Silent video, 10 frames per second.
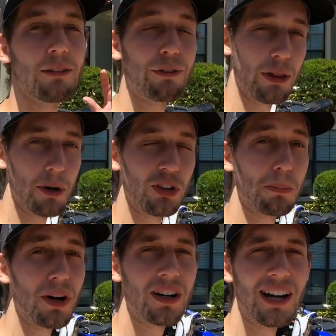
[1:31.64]
For the
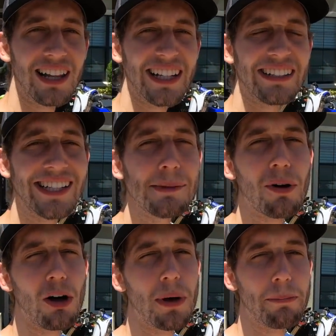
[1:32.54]
most part, I like to keep
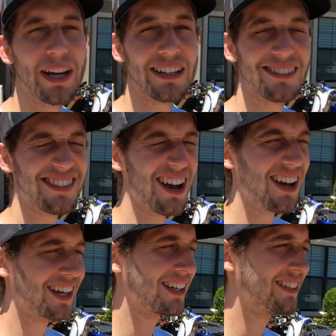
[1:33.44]
all my bikes
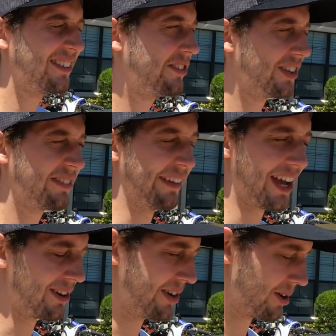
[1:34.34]
stock. It's just,
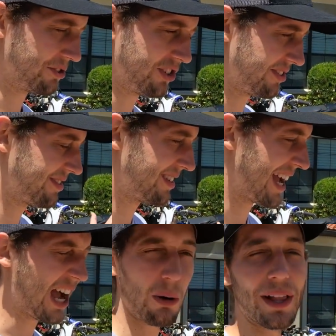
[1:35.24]
I don't know, it's just
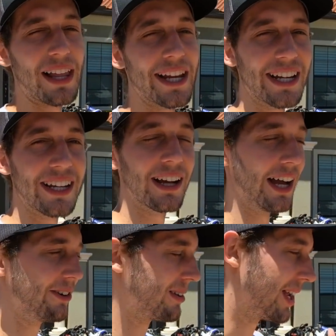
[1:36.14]
how I like it.
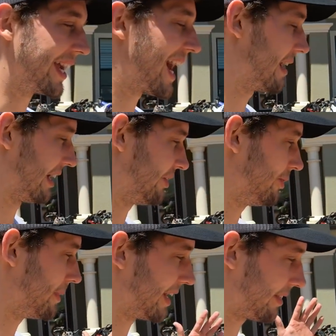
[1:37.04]
I don't like adding
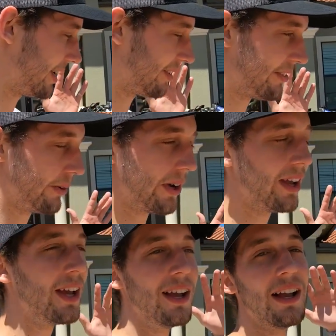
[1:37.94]
too many things to
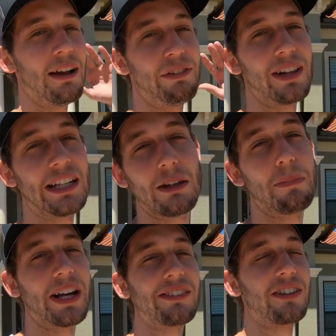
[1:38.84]
it. I feel like the
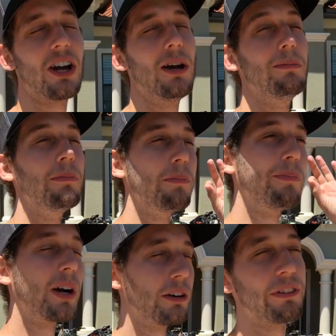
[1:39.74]
bikes come
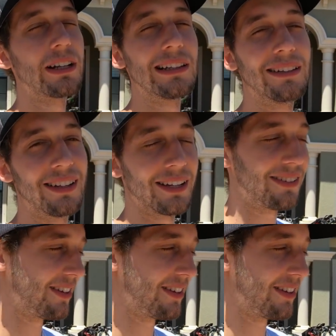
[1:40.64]
perfectly set